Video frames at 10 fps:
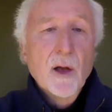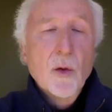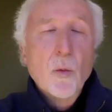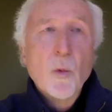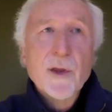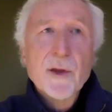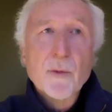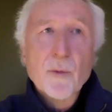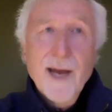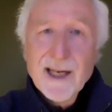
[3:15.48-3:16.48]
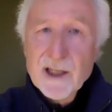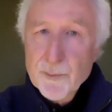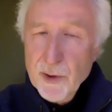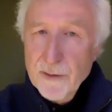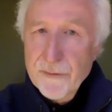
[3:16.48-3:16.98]
When the right
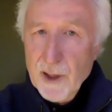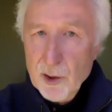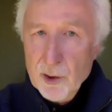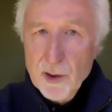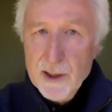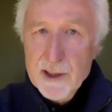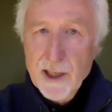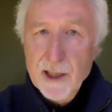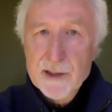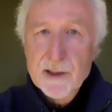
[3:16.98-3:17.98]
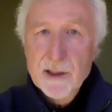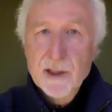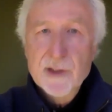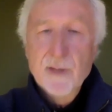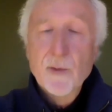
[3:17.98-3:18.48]
prefrontal cortex
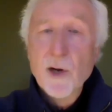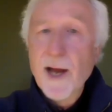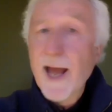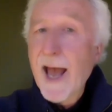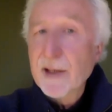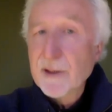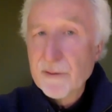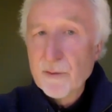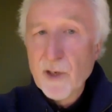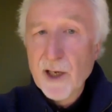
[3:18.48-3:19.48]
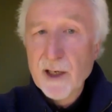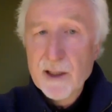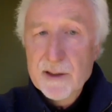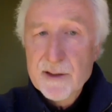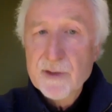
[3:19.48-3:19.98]
is the more active one,
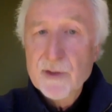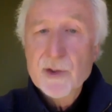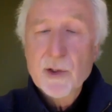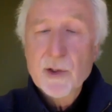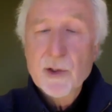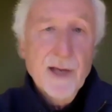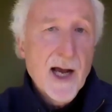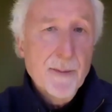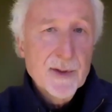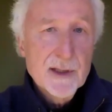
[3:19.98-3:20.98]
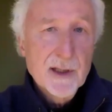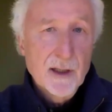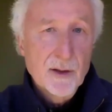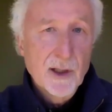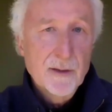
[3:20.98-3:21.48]
it's sort of the
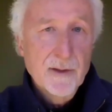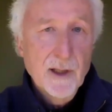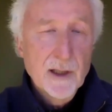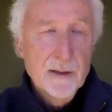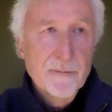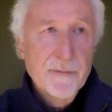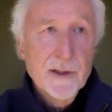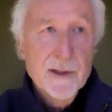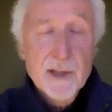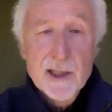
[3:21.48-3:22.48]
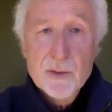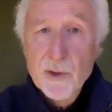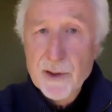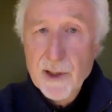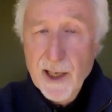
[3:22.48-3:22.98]
opposite. It fills us
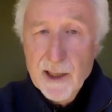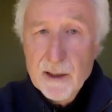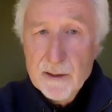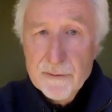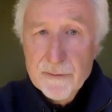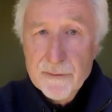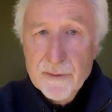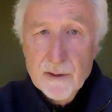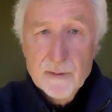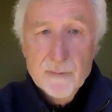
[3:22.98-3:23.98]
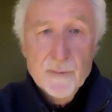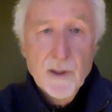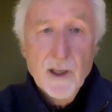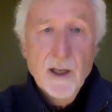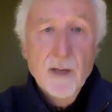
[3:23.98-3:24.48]
with negative
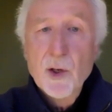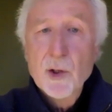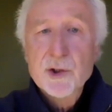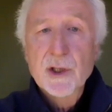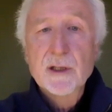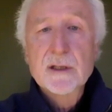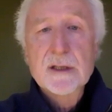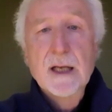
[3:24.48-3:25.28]
emotions.